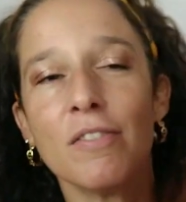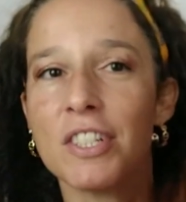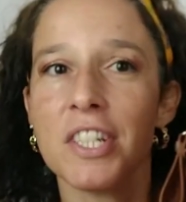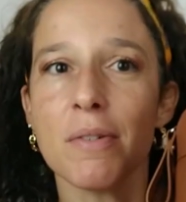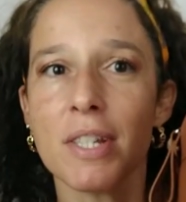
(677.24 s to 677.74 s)

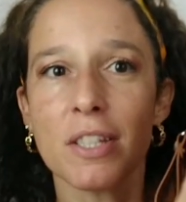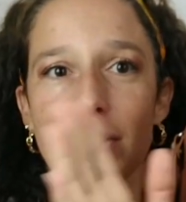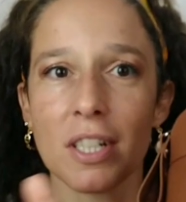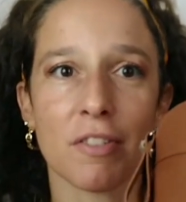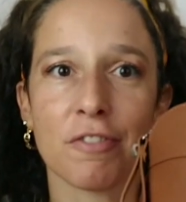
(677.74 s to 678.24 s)
The earring,
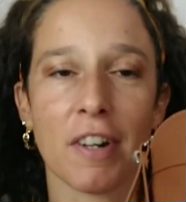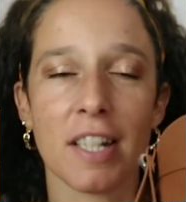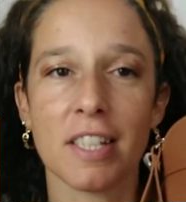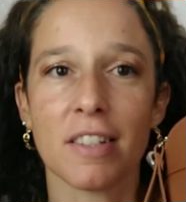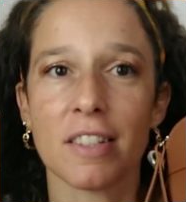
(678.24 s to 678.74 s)
you can
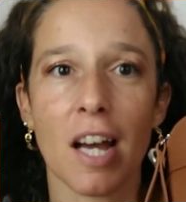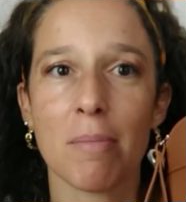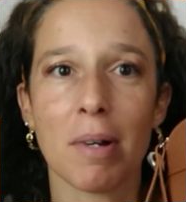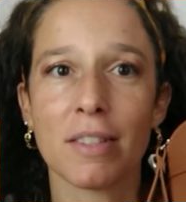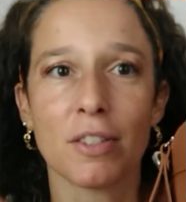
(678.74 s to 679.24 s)
find it on
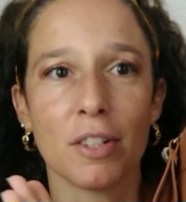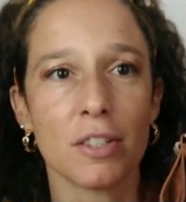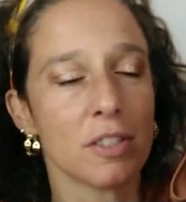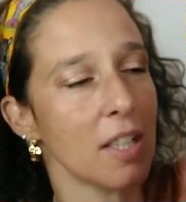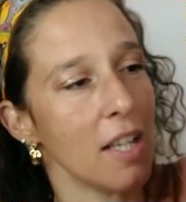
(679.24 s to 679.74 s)

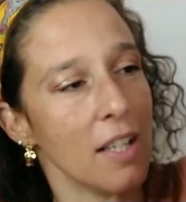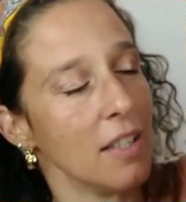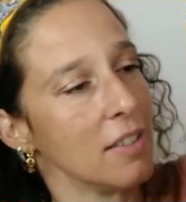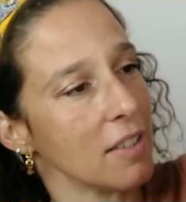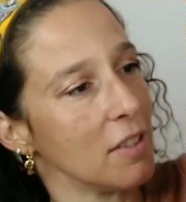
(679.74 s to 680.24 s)
Amazon,
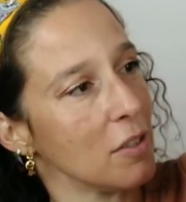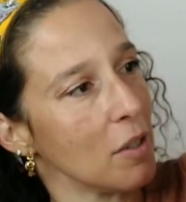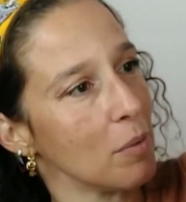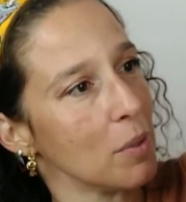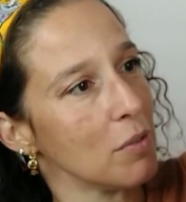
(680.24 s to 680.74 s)
and
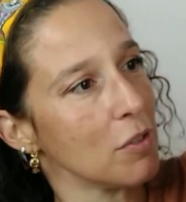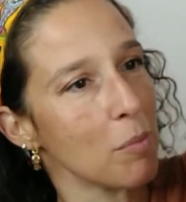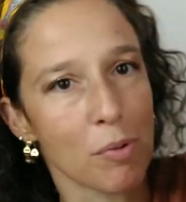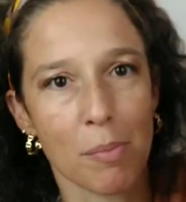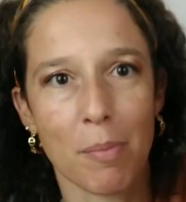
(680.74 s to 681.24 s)
with
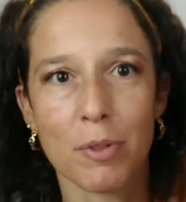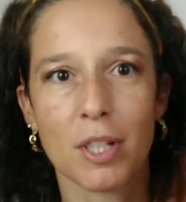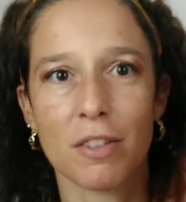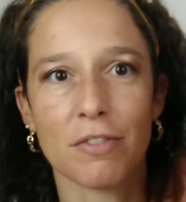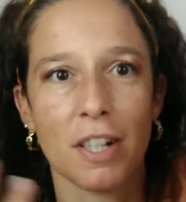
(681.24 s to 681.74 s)
no problem you
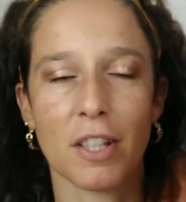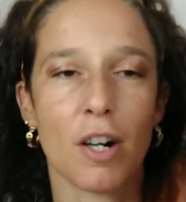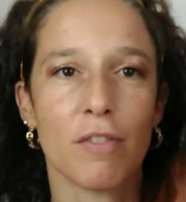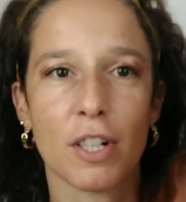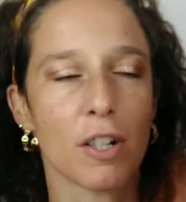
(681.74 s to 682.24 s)
can find
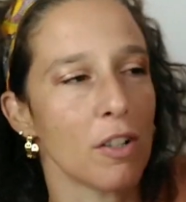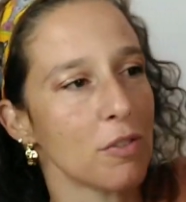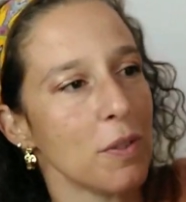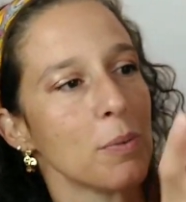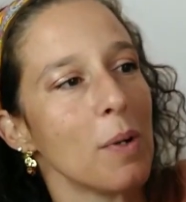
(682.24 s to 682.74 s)
other
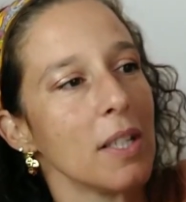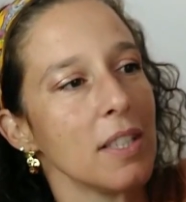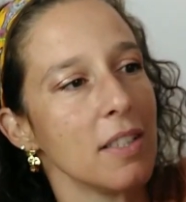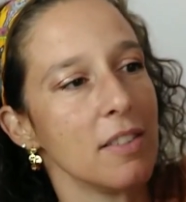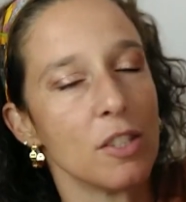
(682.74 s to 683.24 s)
colors. This one
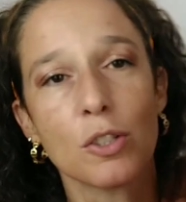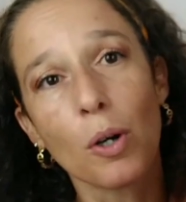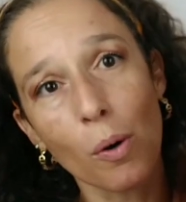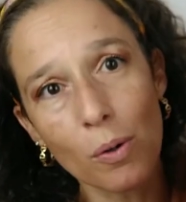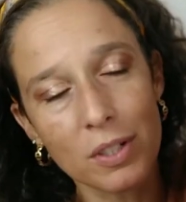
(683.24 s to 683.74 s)
is in
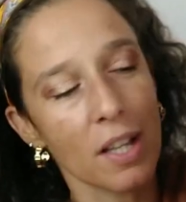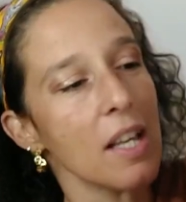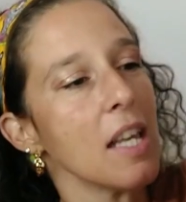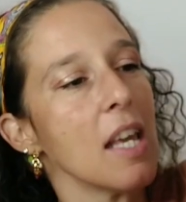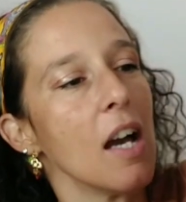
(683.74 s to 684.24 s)
gold
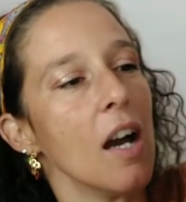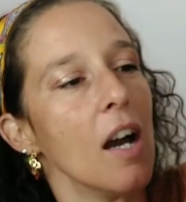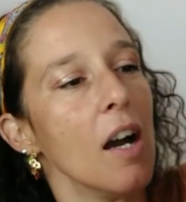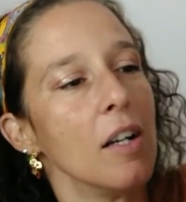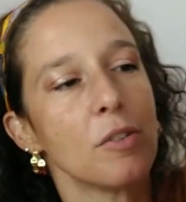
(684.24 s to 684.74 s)

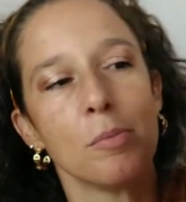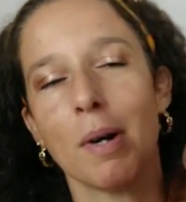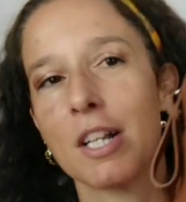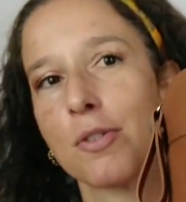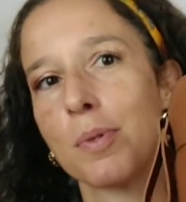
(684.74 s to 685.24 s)
to
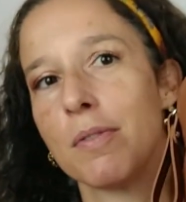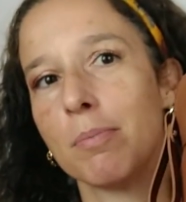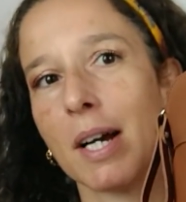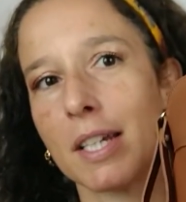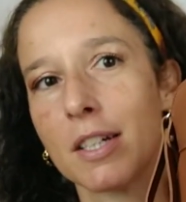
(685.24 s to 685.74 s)
match with
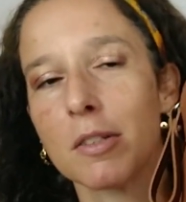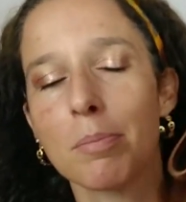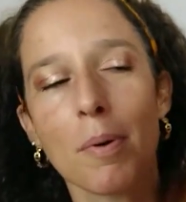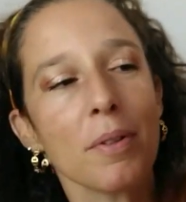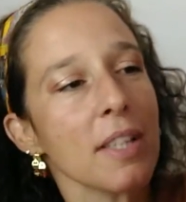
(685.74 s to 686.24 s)
my
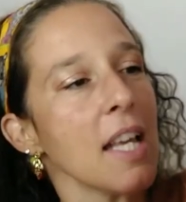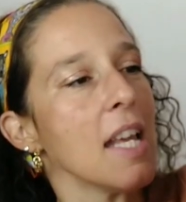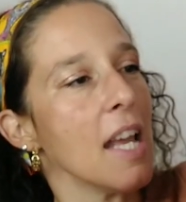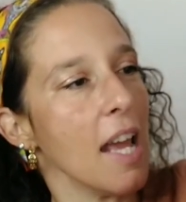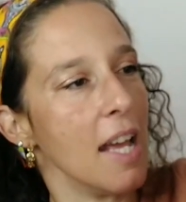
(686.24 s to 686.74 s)
coin purse,
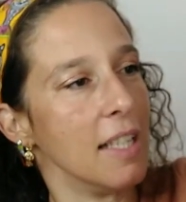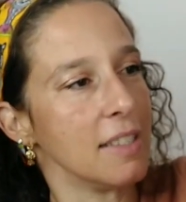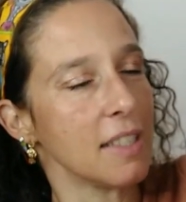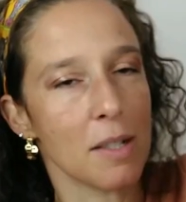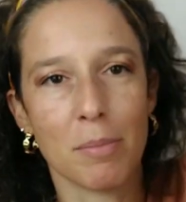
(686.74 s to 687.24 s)

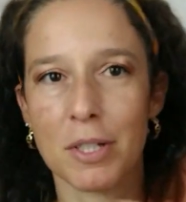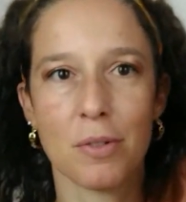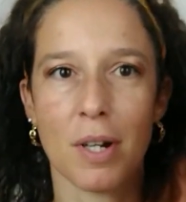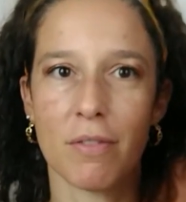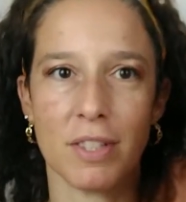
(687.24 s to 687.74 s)
and
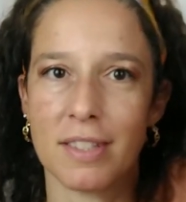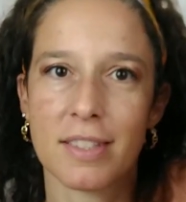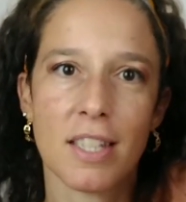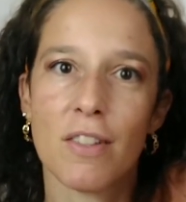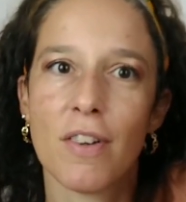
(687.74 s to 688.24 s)
but you have in
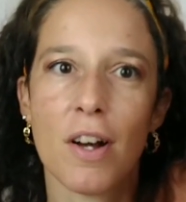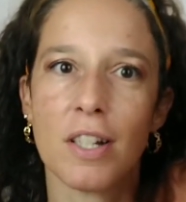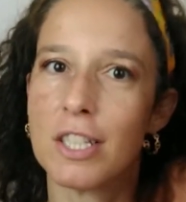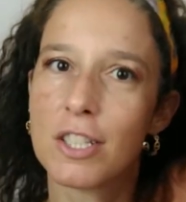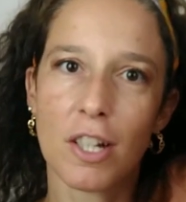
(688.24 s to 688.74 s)
silver,
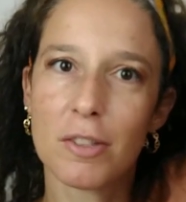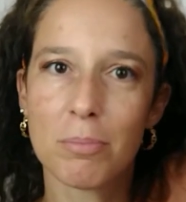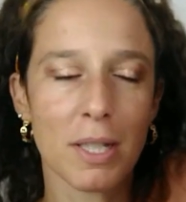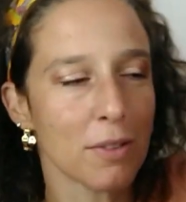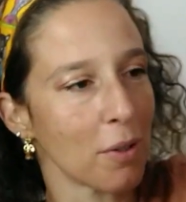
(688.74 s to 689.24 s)
in
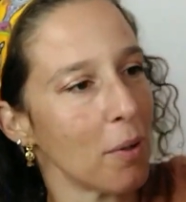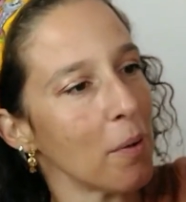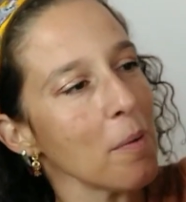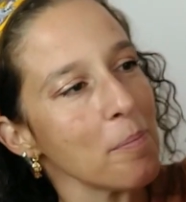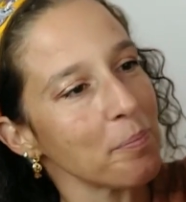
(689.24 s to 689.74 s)

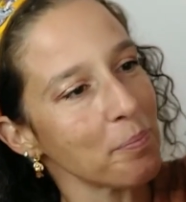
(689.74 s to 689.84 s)
gunmetal.